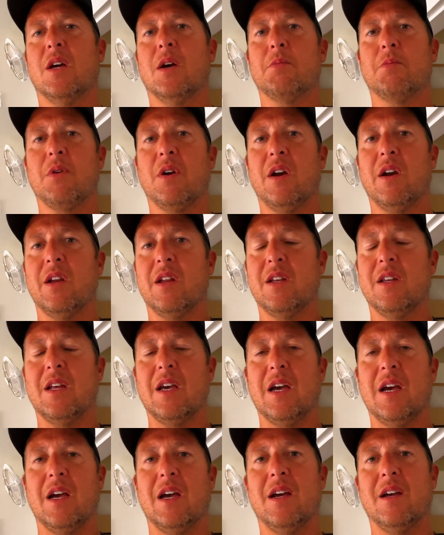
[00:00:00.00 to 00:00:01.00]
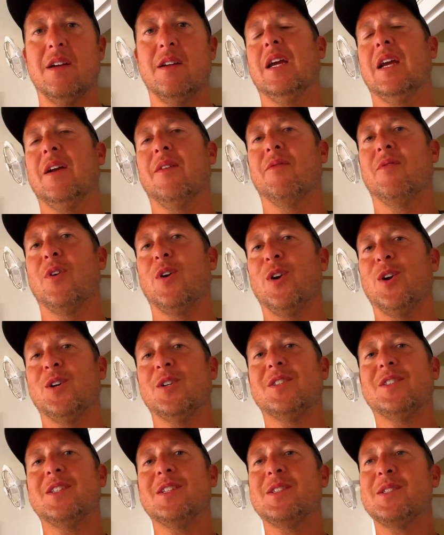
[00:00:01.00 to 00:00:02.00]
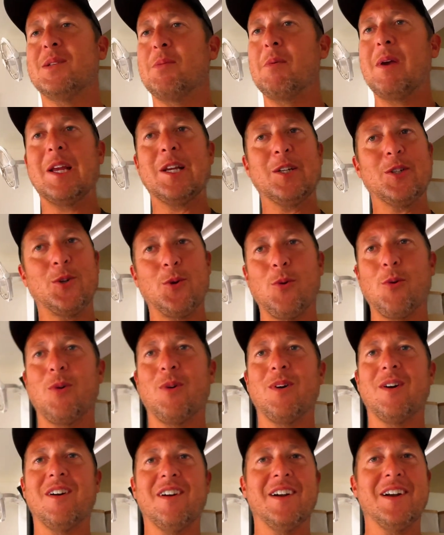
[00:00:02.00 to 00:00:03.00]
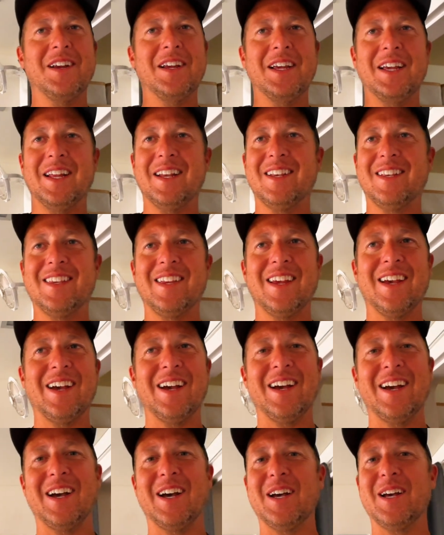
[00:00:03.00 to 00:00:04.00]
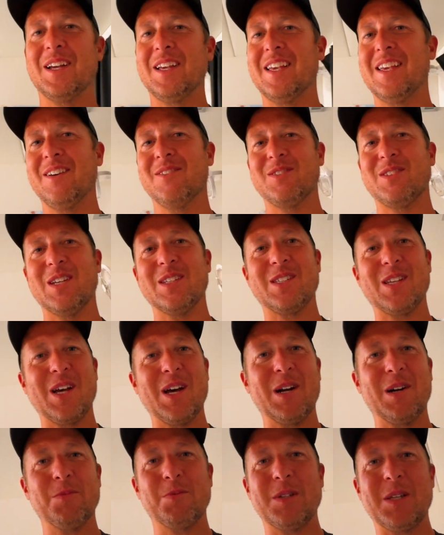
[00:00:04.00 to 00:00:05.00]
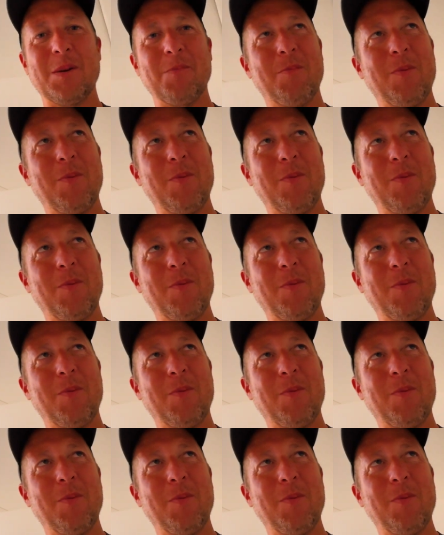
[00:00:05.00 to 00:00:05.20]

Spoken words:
upgraded inverters just to make sure it gives us 100%